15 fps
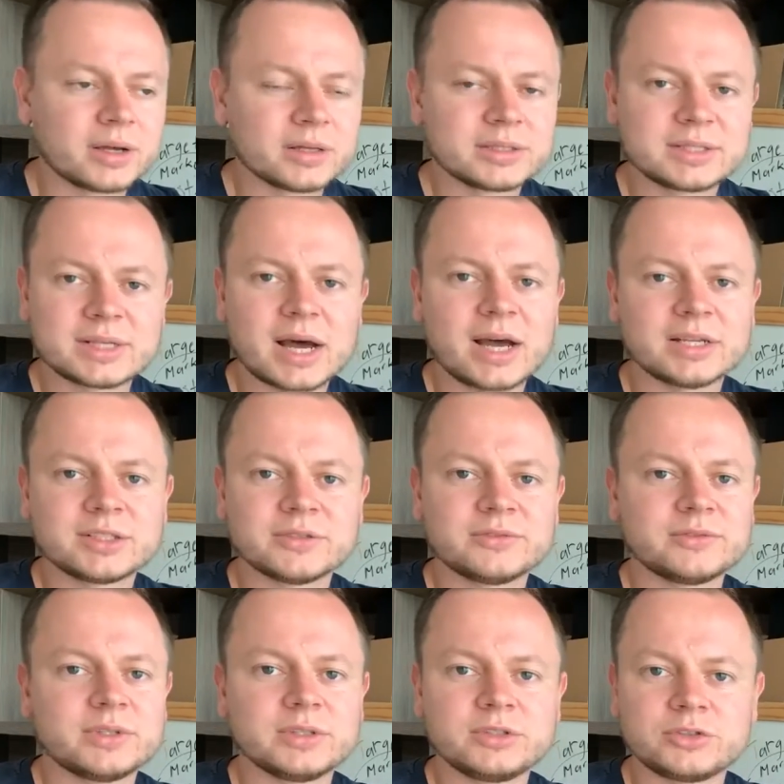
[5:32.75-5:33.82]
size
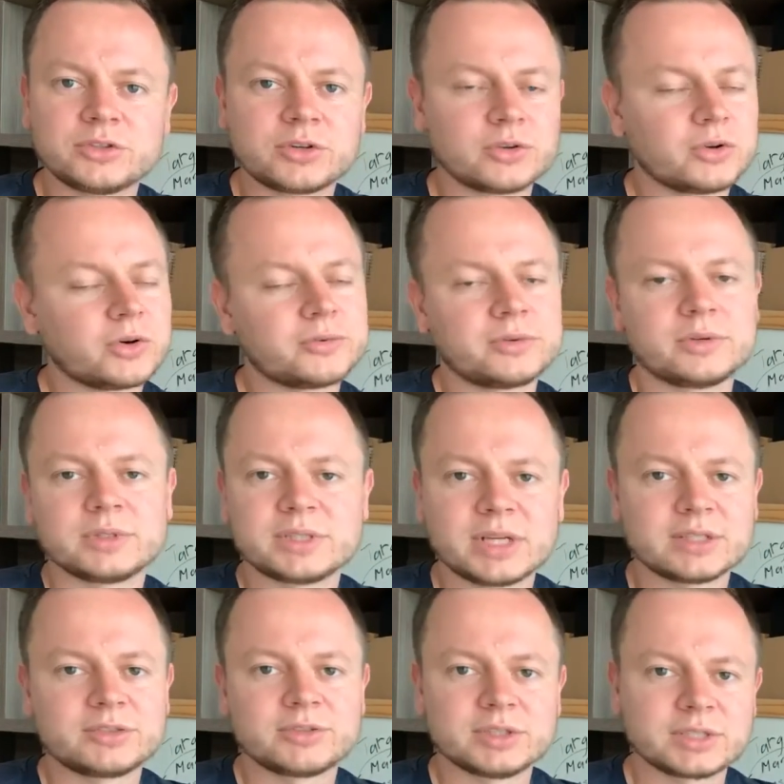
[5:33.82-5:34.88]
of the turnover,
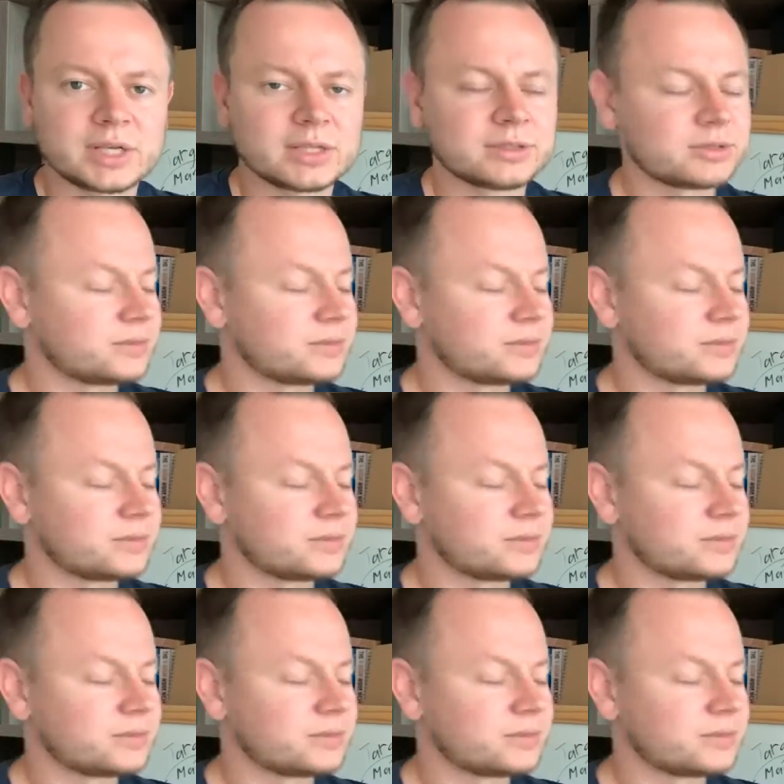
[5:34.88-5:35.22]
etc., etc.